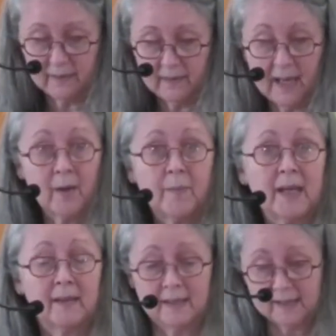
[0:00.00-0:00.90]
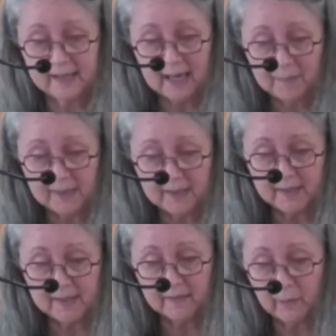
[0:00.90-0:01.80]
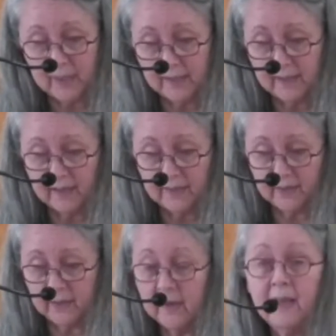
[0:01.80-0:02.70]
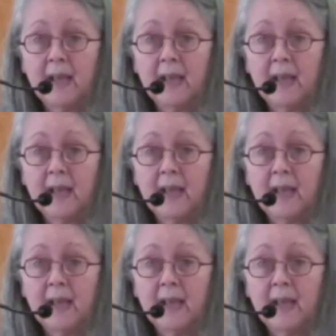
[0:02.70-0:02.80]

How about acceptance of one another